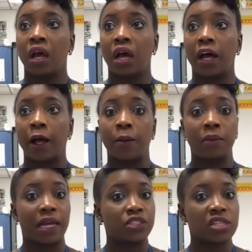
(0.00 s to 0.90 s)

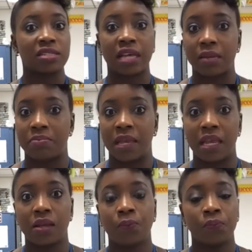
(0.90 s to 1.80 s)
Um, and just like
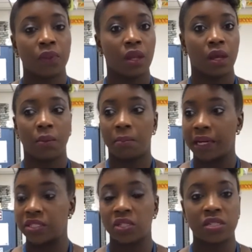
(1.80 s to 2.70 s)
me,
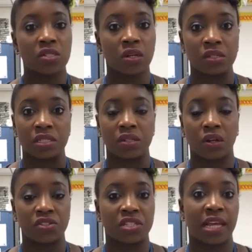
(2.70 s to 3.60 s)
my students under-
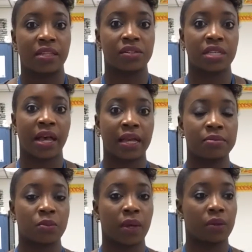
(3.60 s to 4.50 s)
understand there are
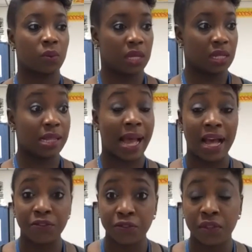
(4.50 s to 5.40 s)
times when we
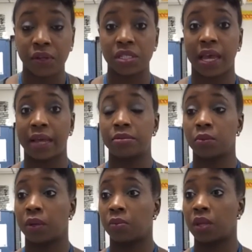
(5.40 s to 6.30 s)
laugh, there are
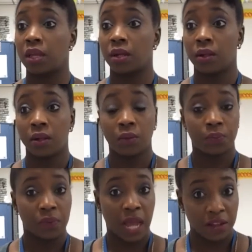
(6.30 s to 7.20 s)
times when we
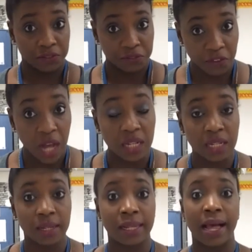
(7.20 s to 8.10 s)
have fun
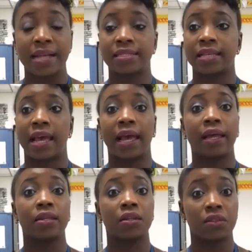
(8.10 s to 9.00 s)
in class,
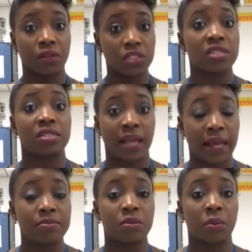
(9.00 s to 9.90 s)
and there are just
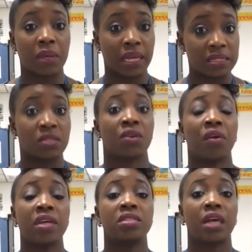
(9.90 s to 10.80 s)
times when we get
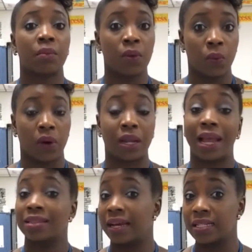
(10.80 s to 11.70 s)
serious and we work,
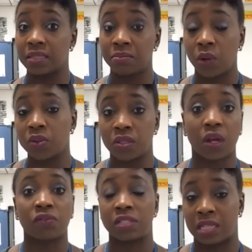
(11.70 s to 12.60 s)
and that is
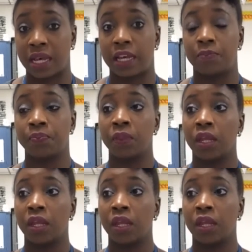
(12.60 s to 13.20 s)
most of the time.